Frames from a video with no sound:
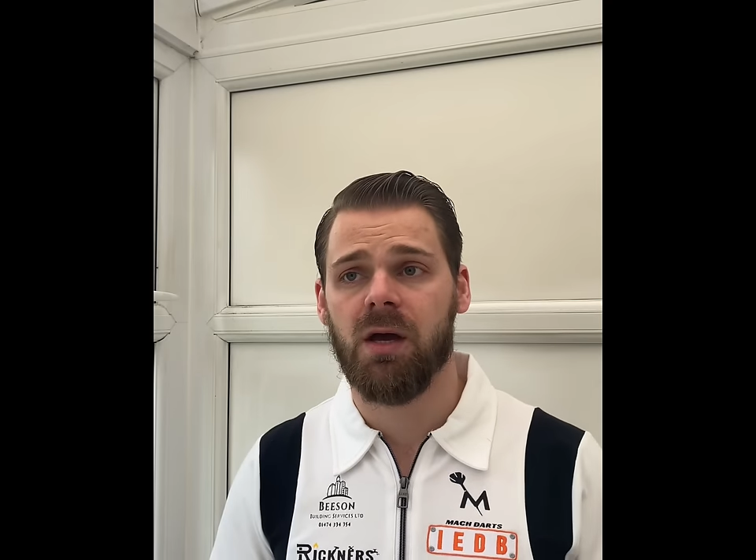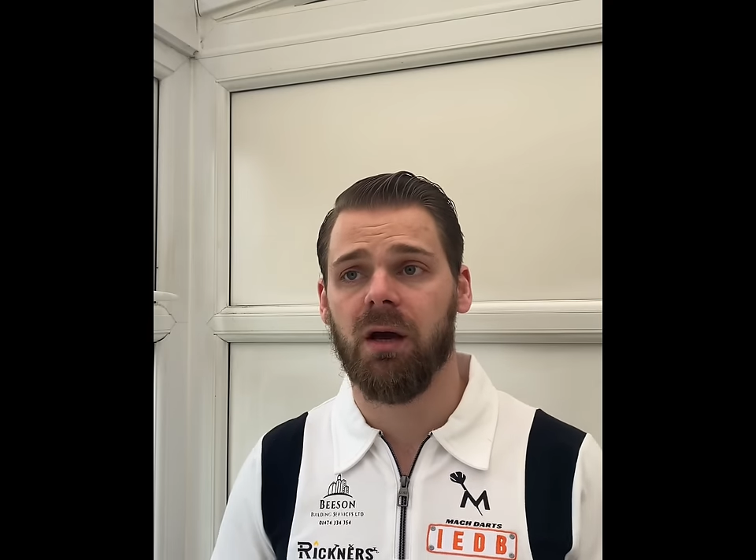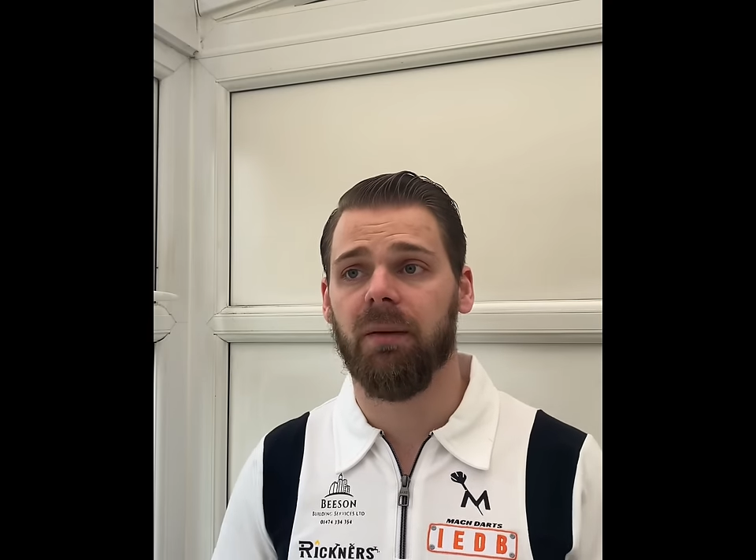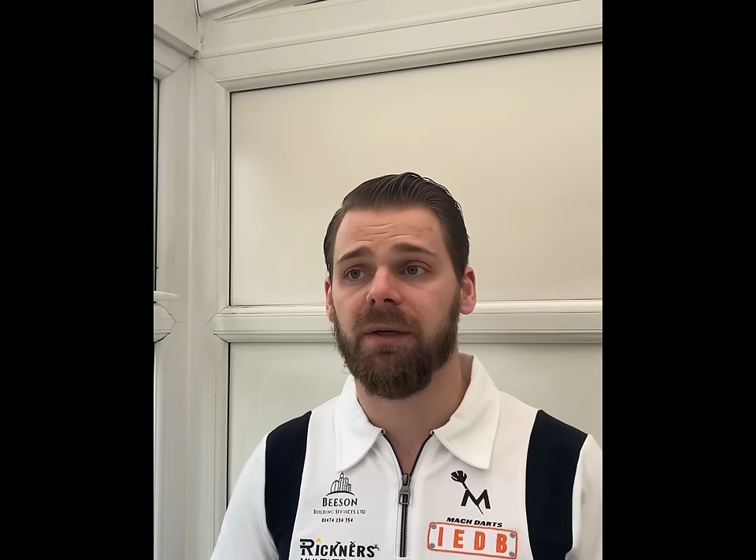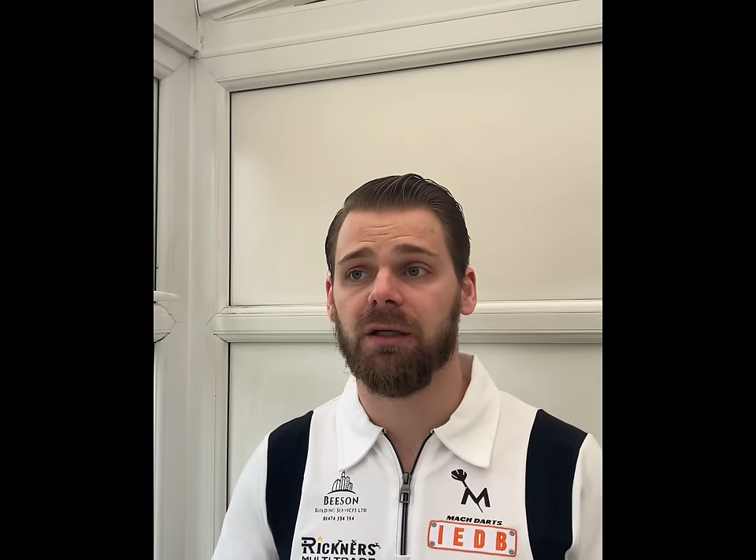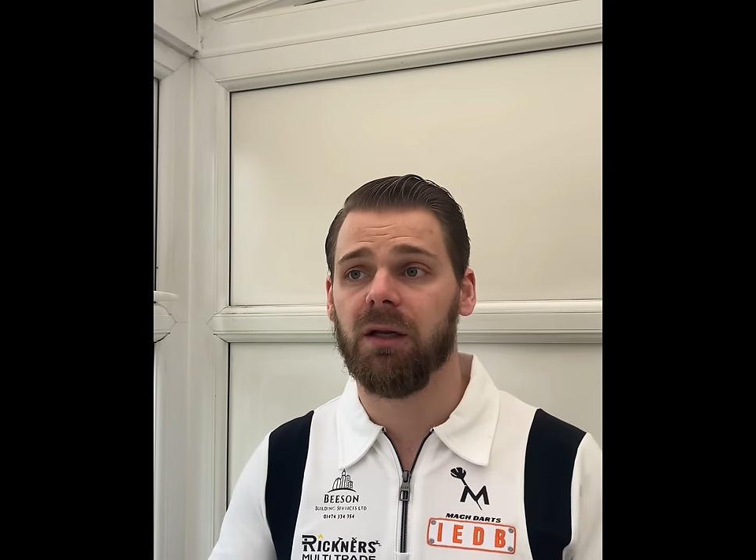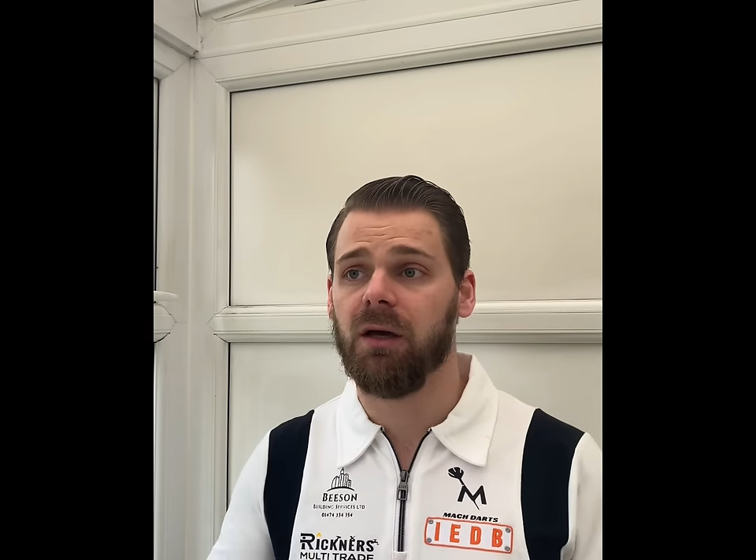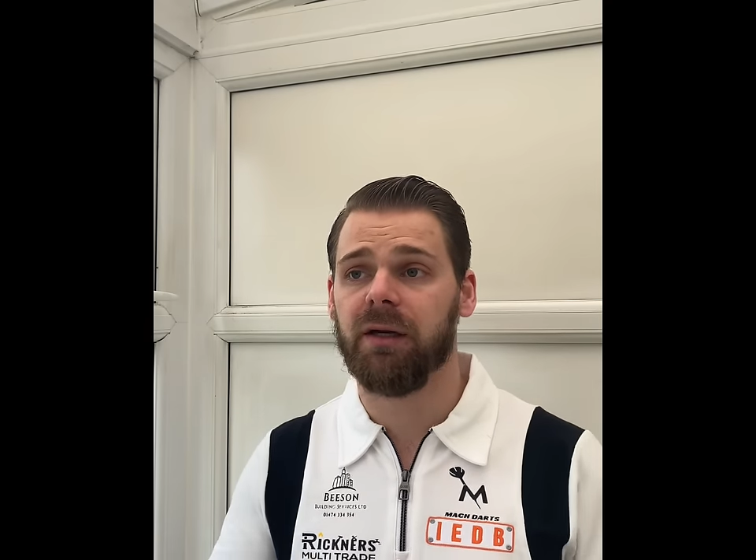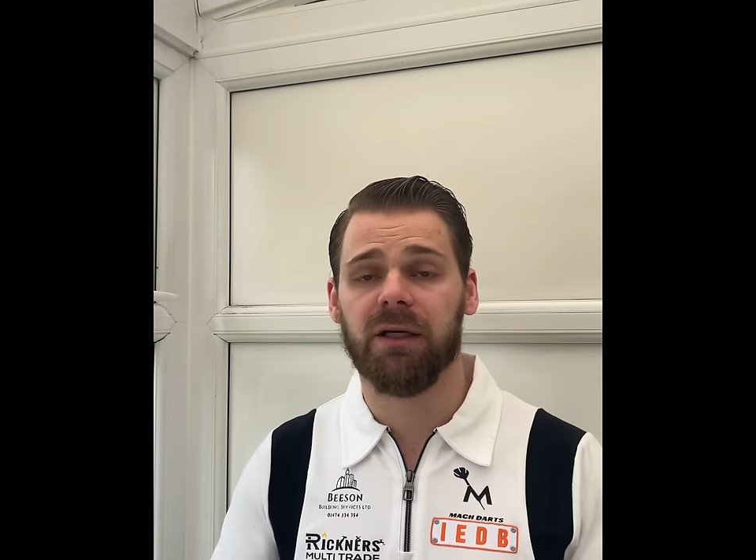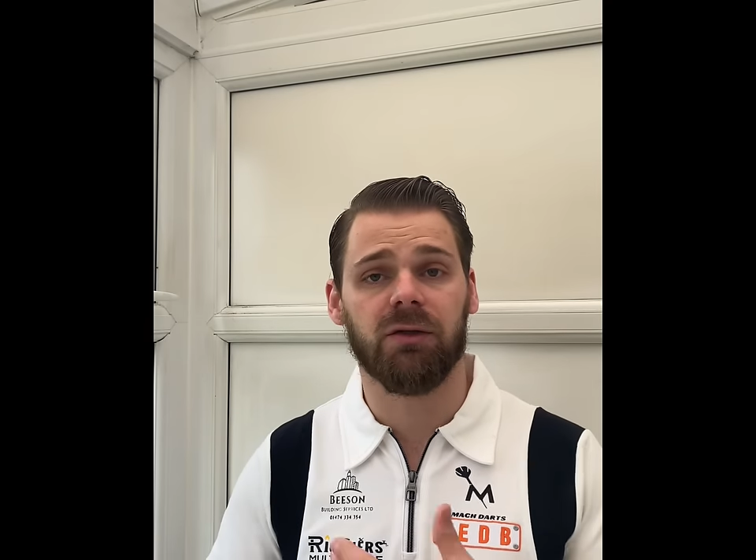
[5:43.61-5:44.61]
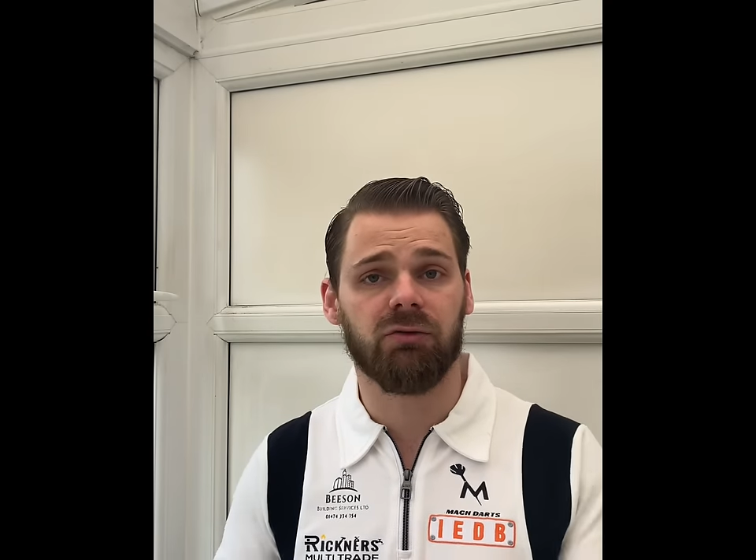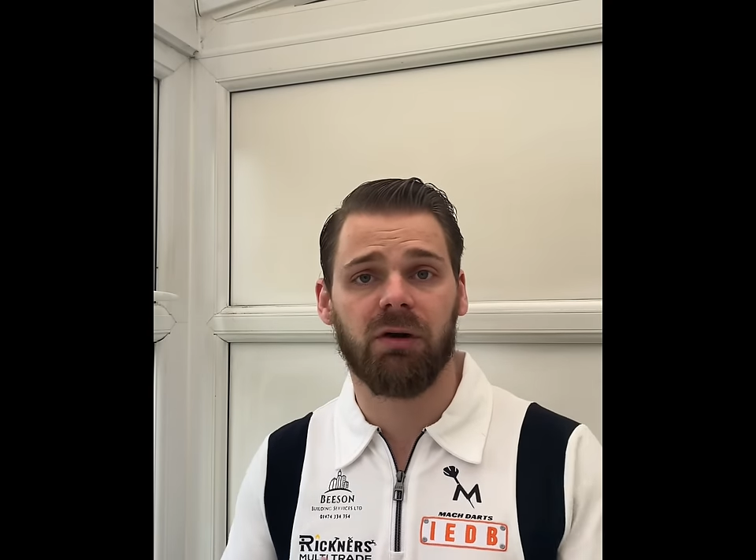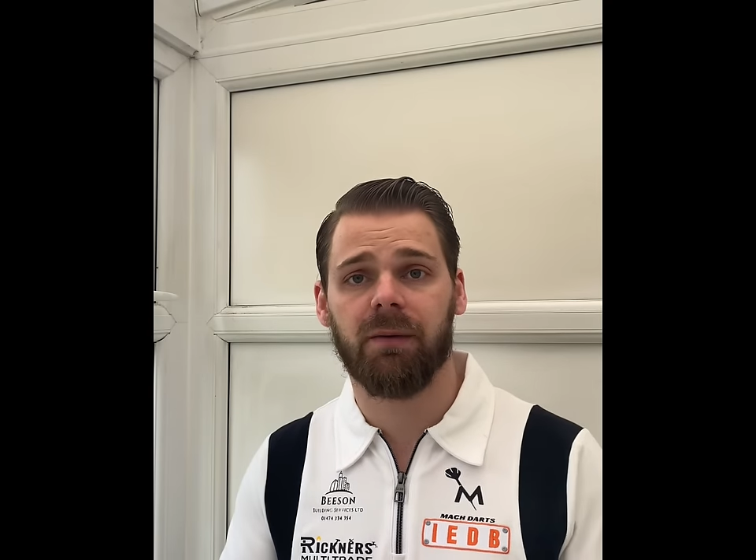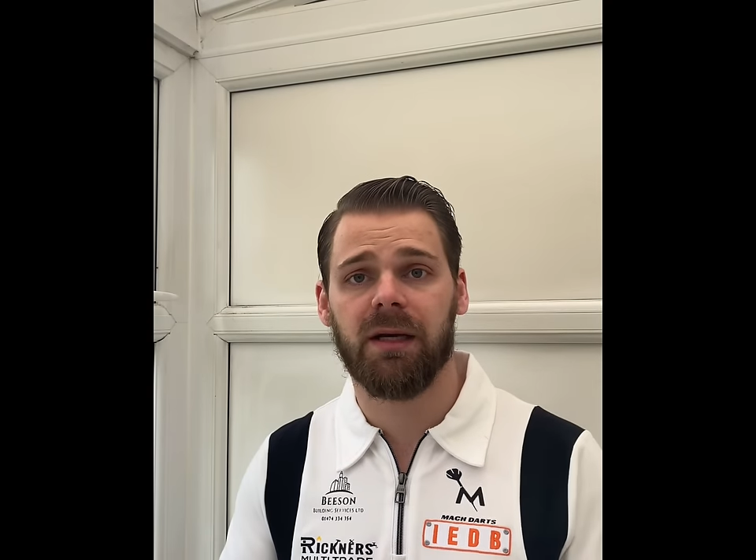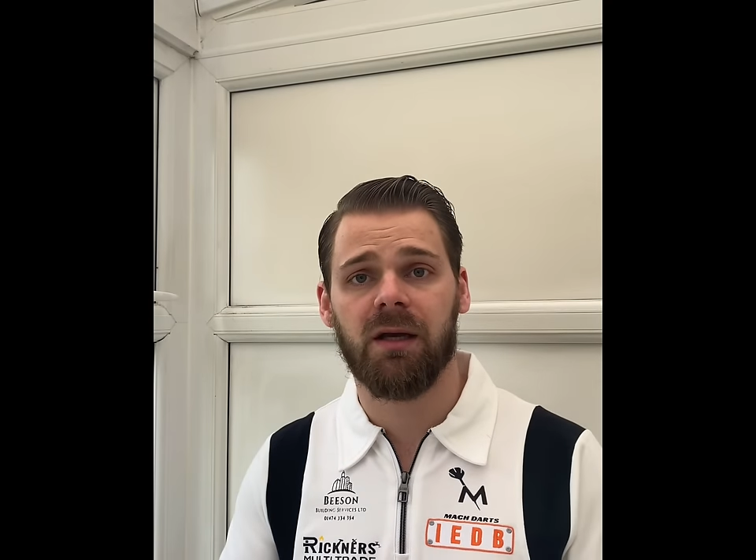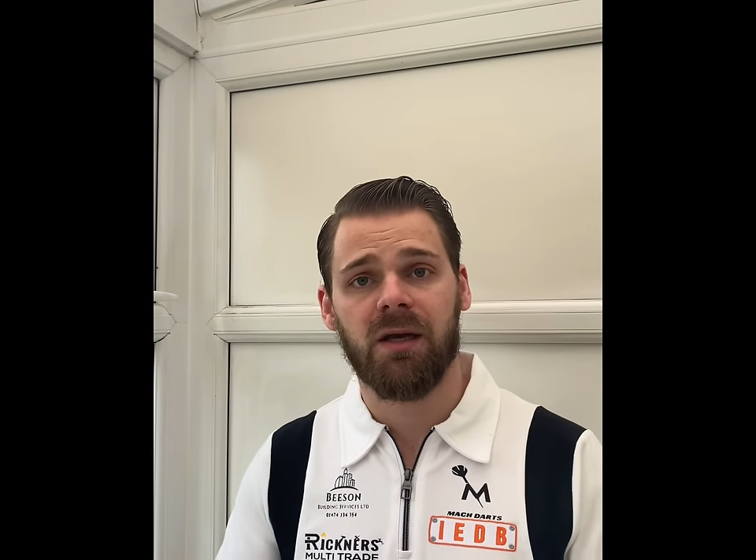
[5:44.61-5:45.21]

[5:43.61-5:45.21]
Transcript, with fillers: in learning and growing,